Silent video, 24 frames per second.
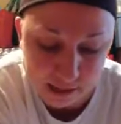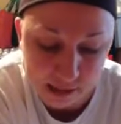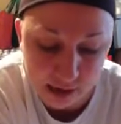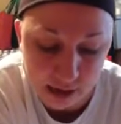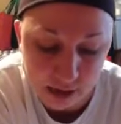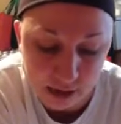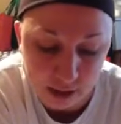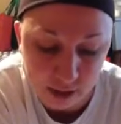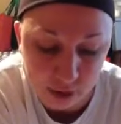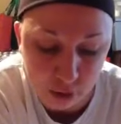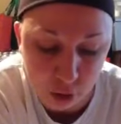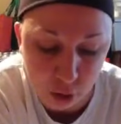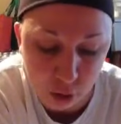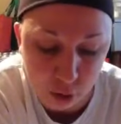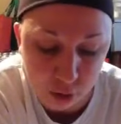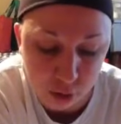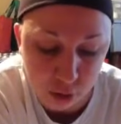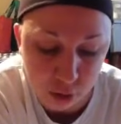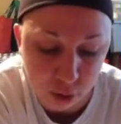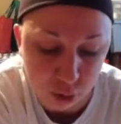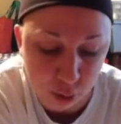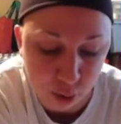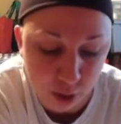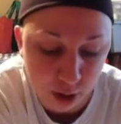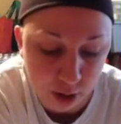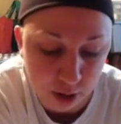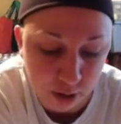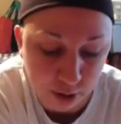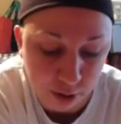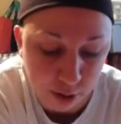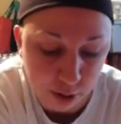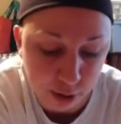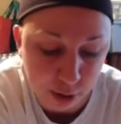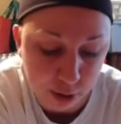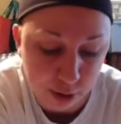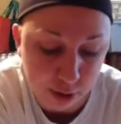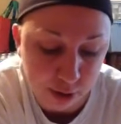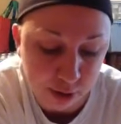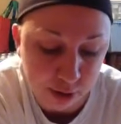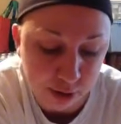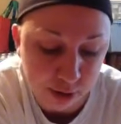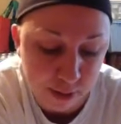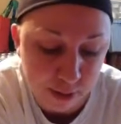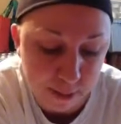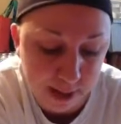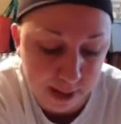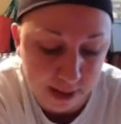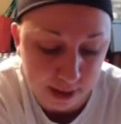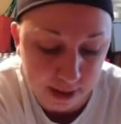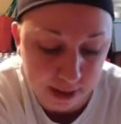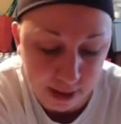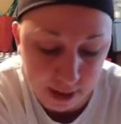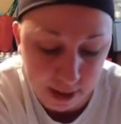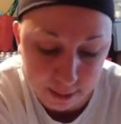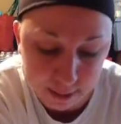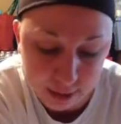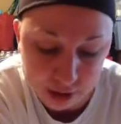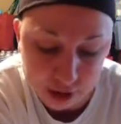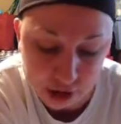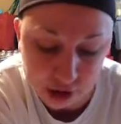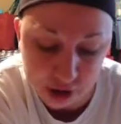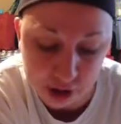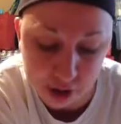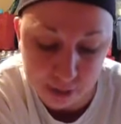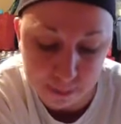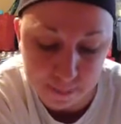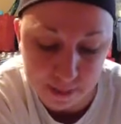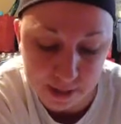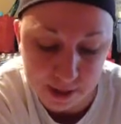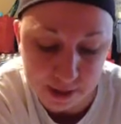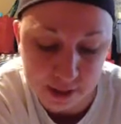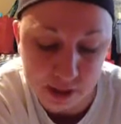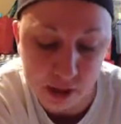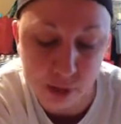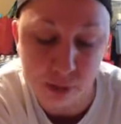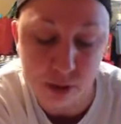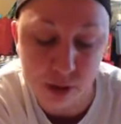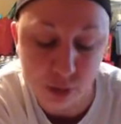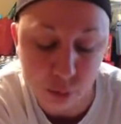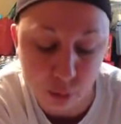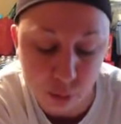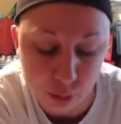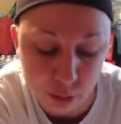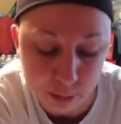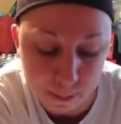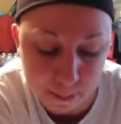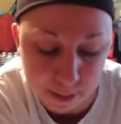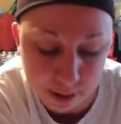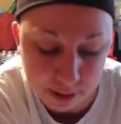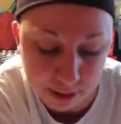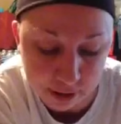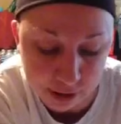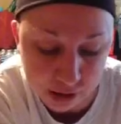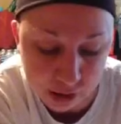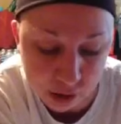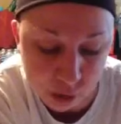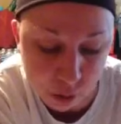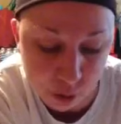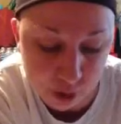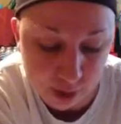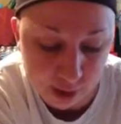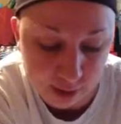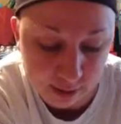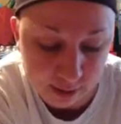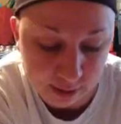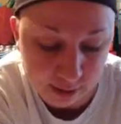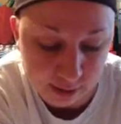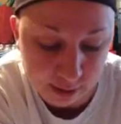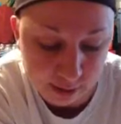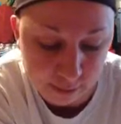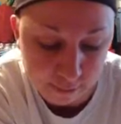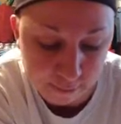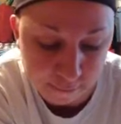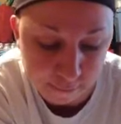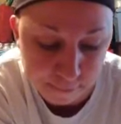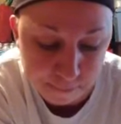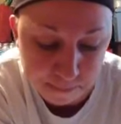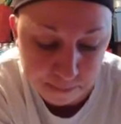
telling those who dwell on the earth to make an image to the beast who was wounded by the sword and live.